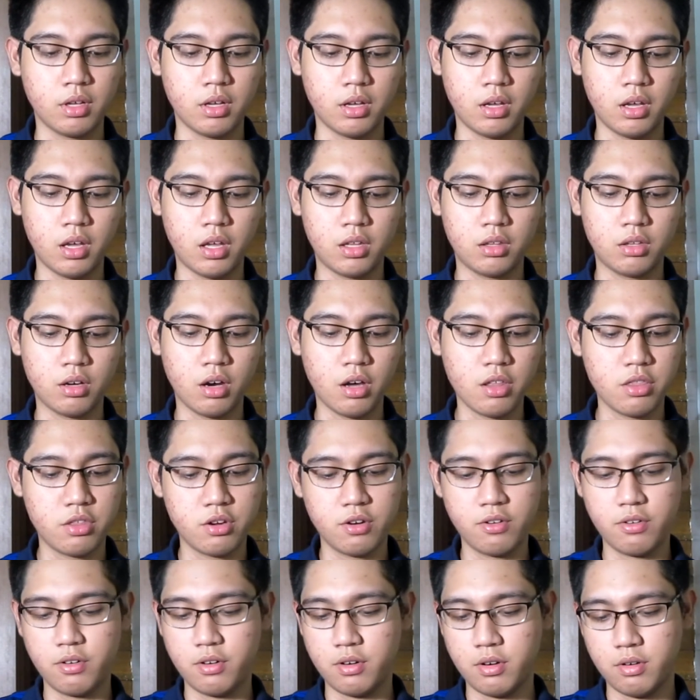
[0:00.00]
and
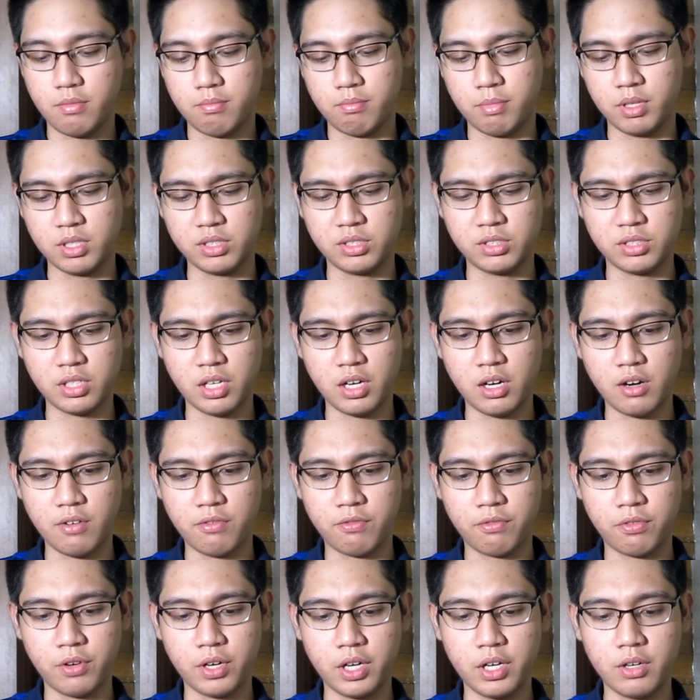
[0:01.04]
other Mancera
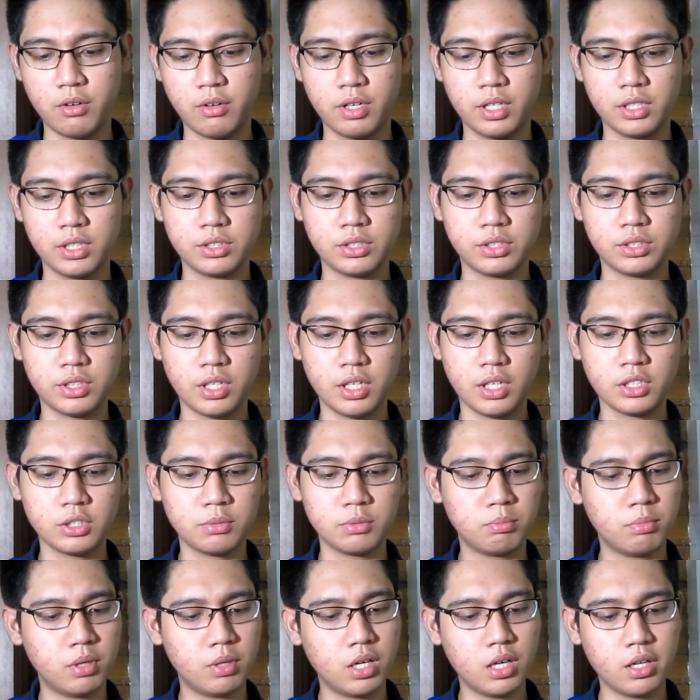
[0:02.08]
fragrances
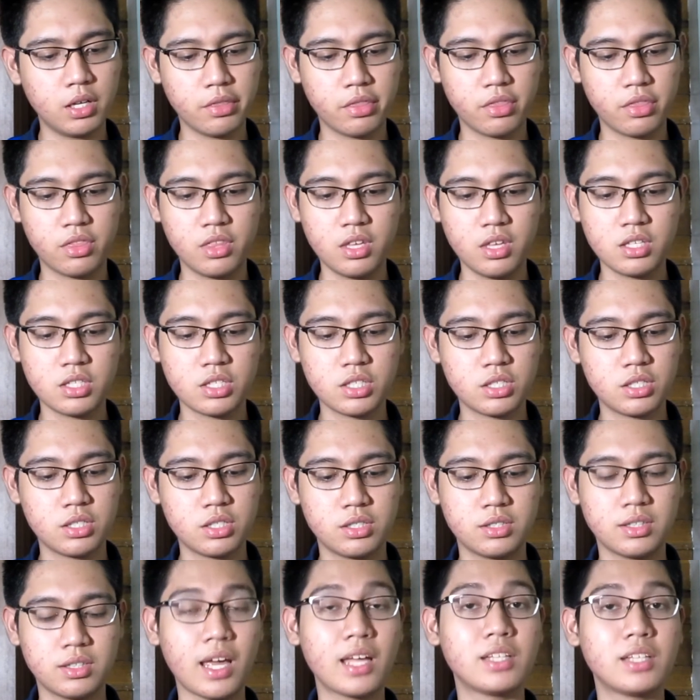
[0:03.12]
but this
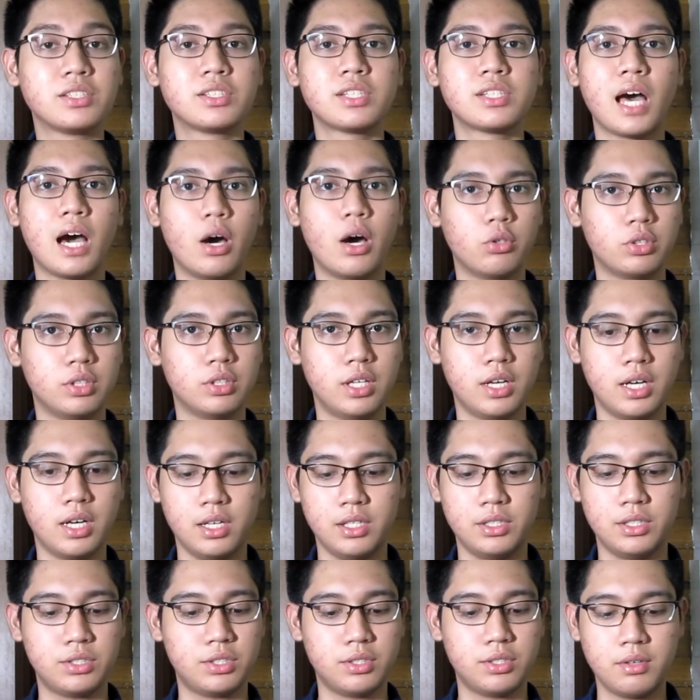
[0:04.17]
stands out
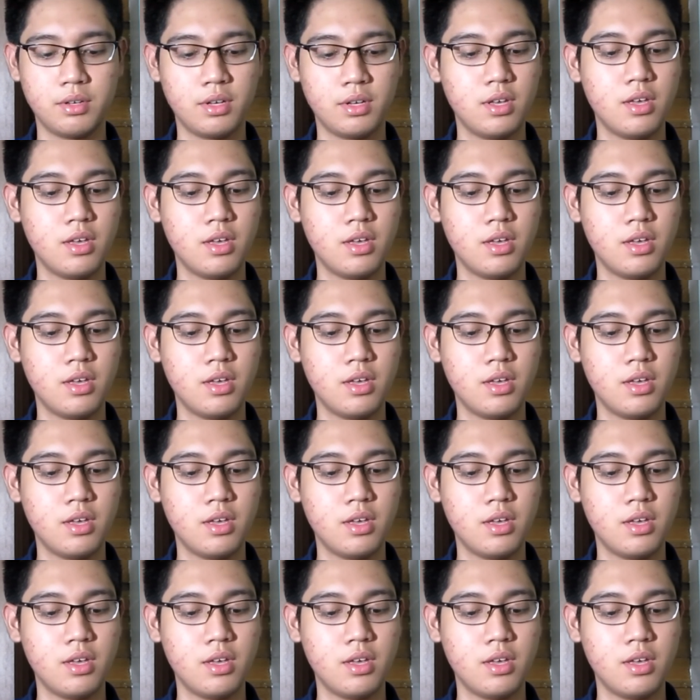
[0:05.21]
guys